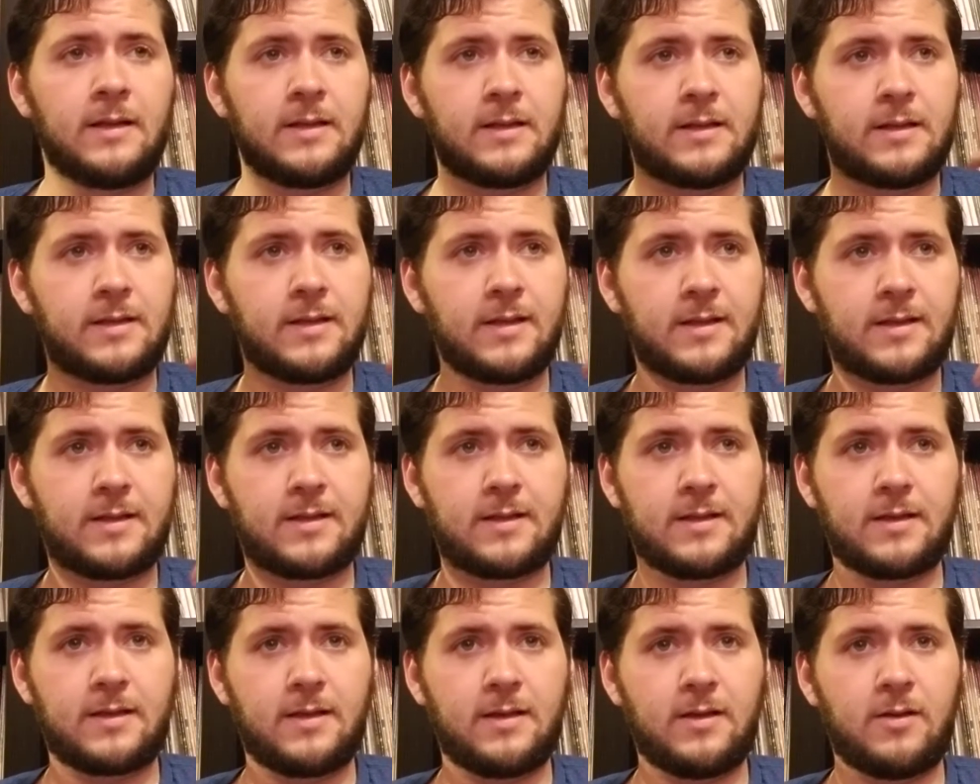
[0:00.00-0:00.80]
just
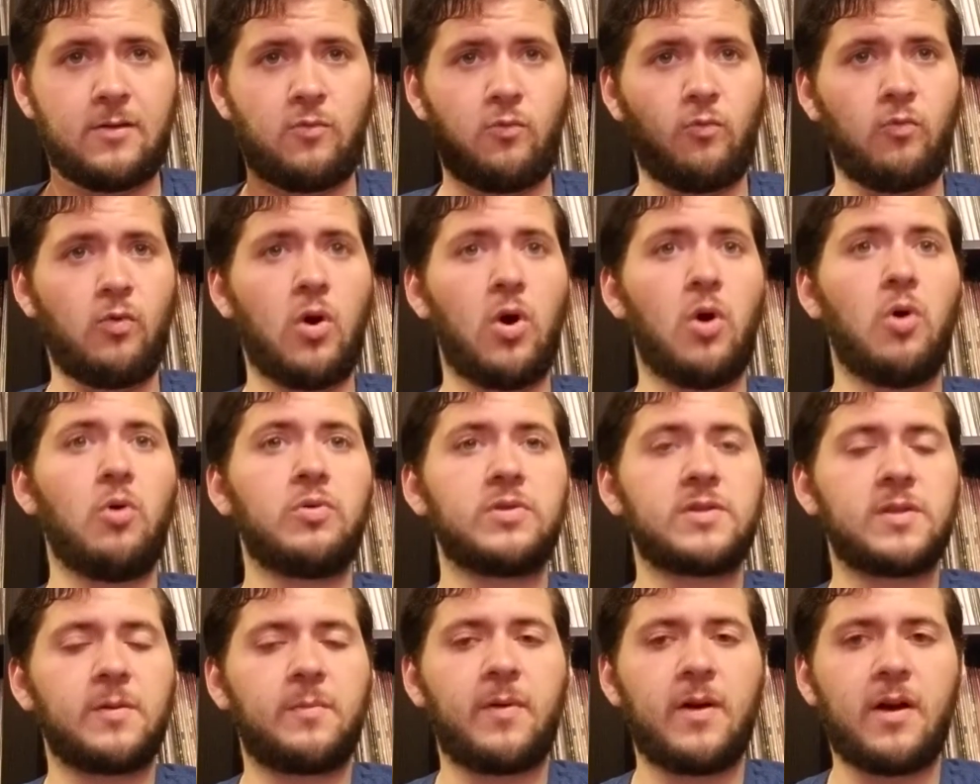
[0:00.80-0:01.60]

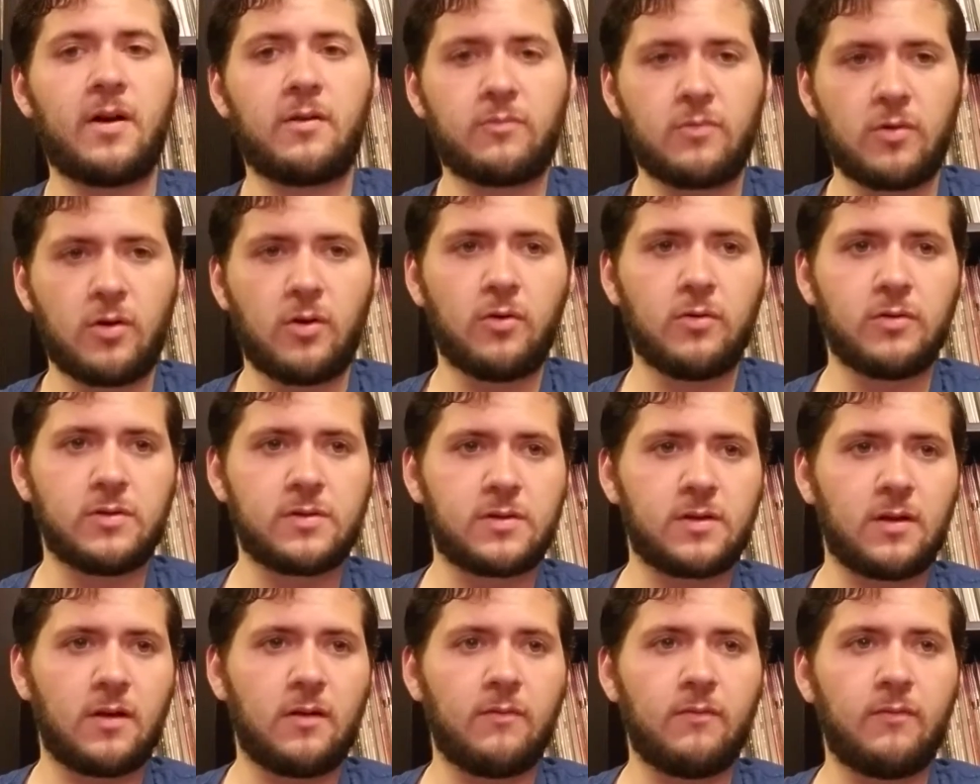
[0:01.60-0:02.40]
rows upon rows
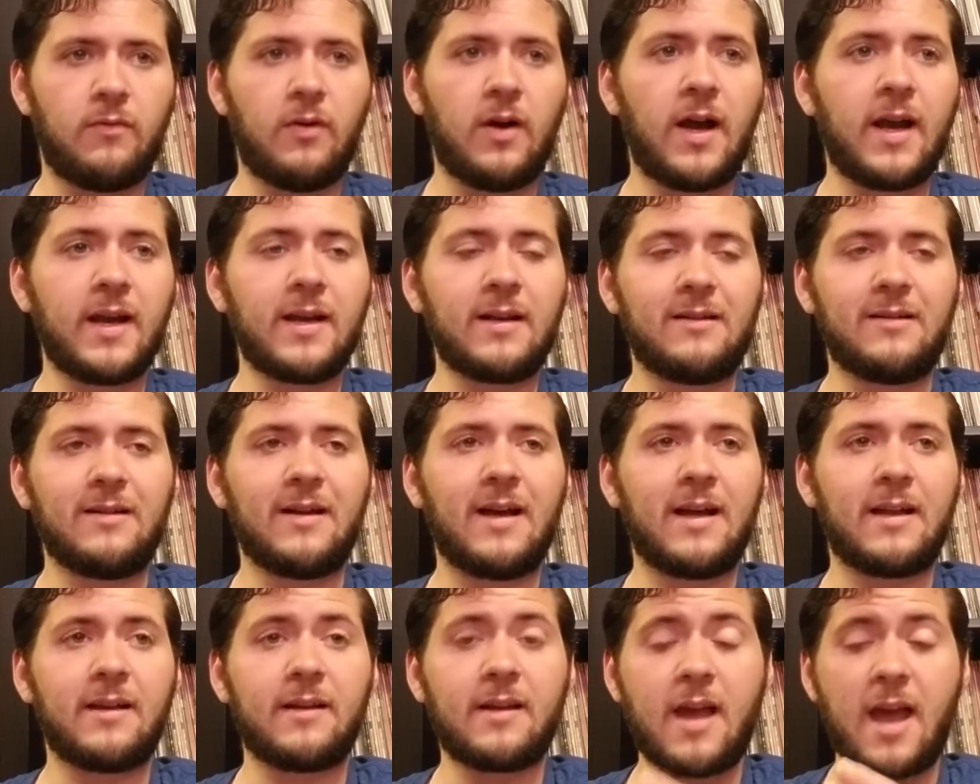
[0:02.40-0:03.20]
of vinyl,
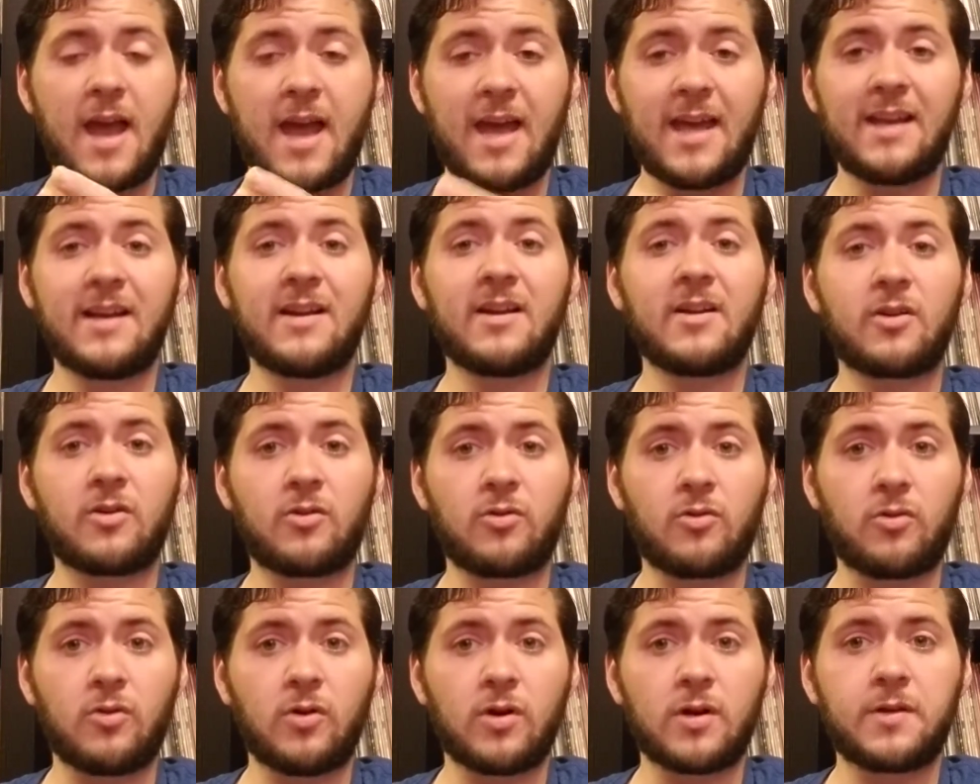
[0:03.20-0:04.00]
and at a
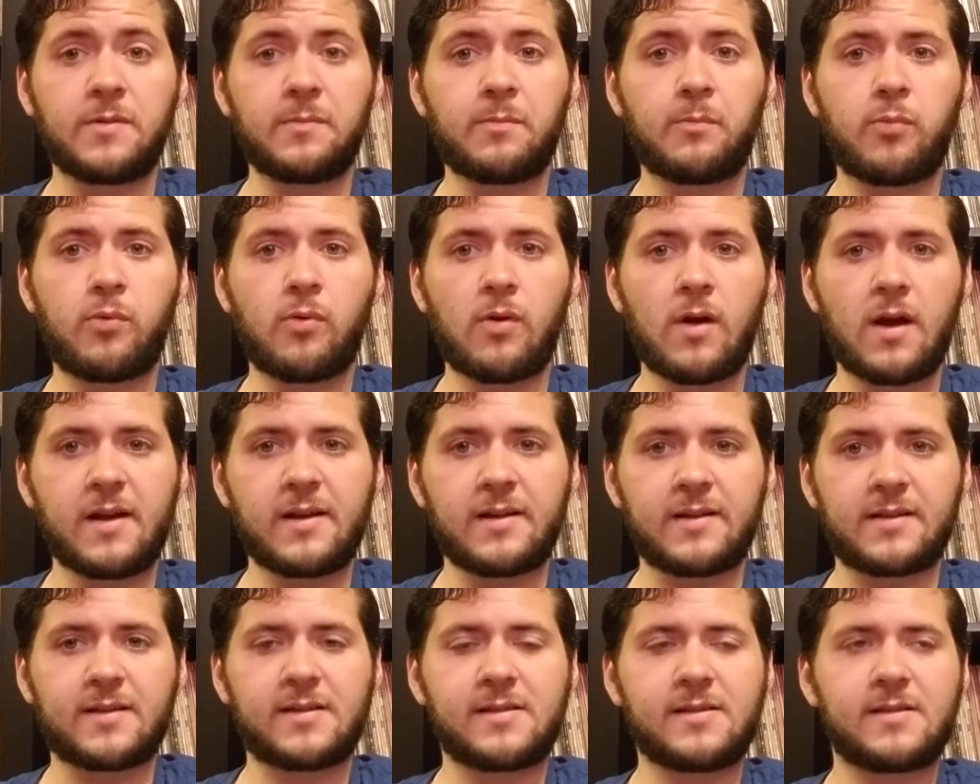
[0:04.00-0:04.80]
good
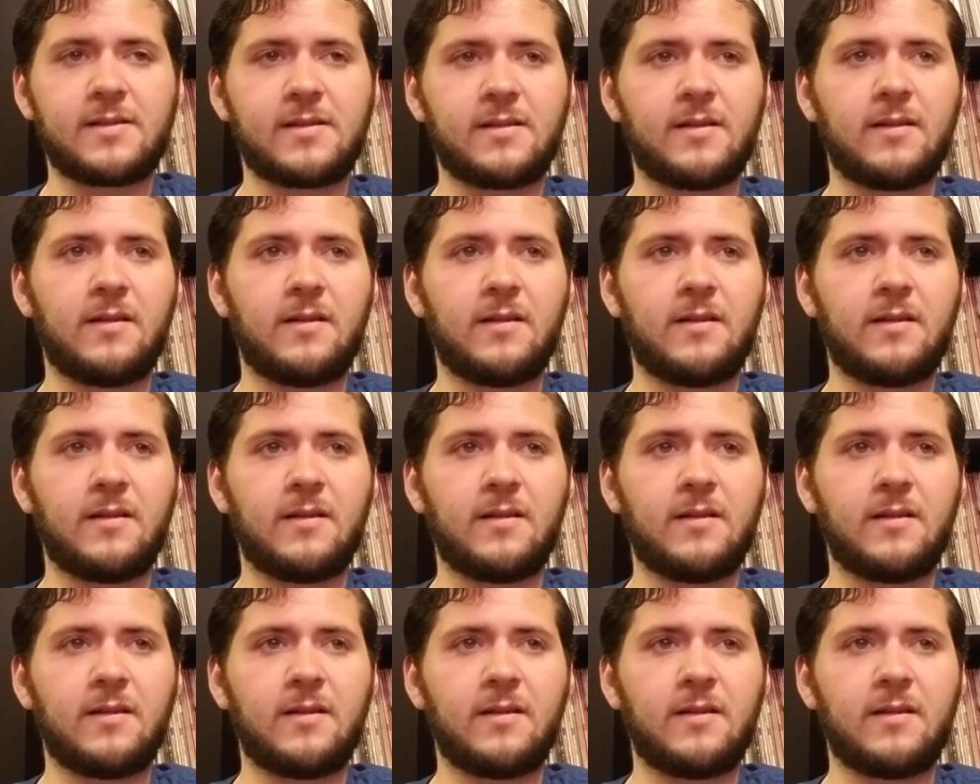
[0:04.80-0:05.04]
price,